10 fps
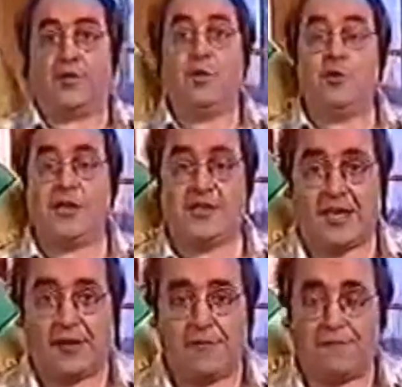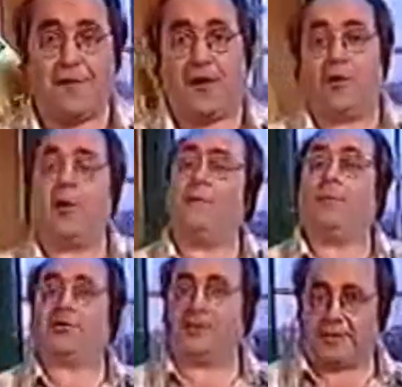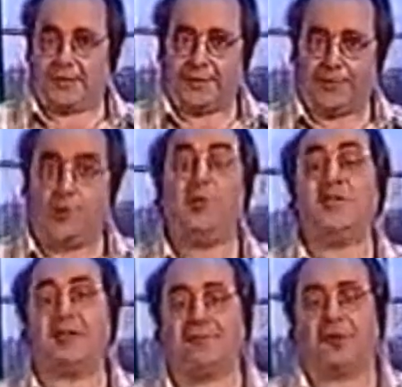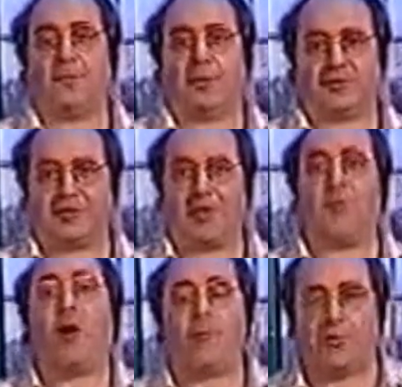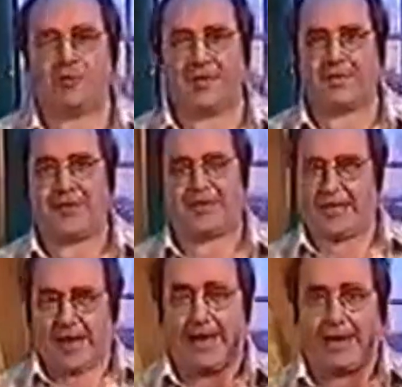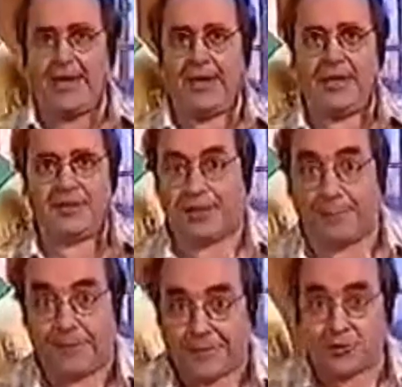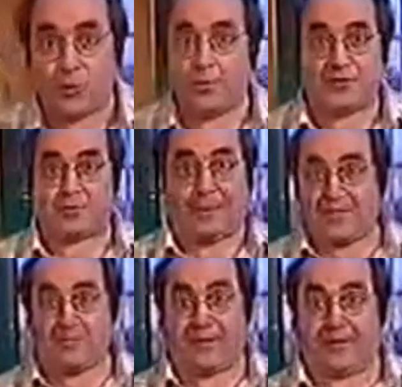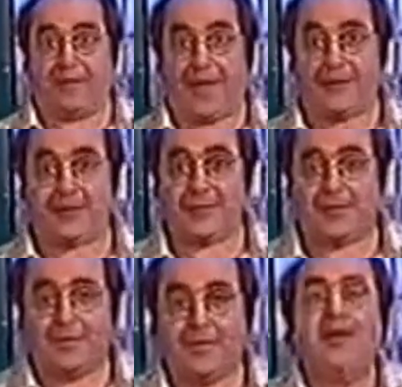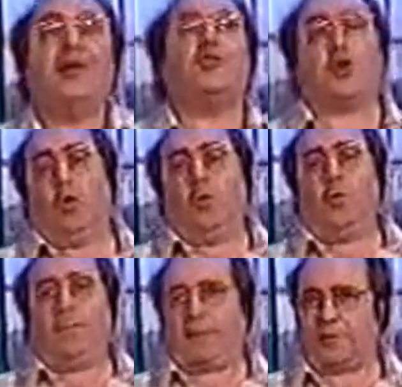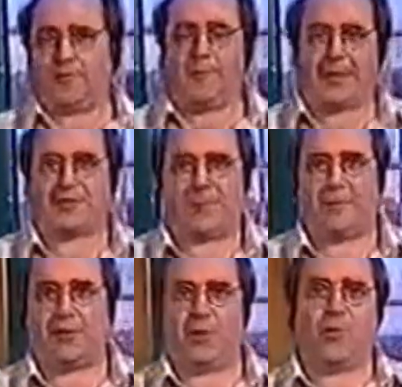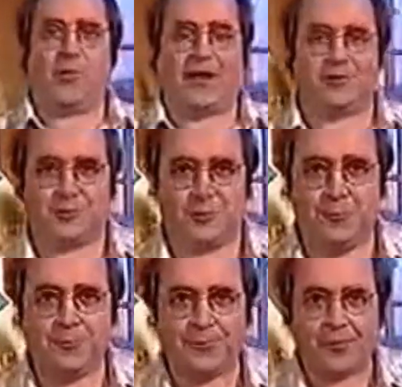New Year's Eve fell on Boxing Day. New Year's Eve fell on Boxing Day. Why was that? Is it A, something to do with spacemen and that? Two, because of a mix-up by the local council?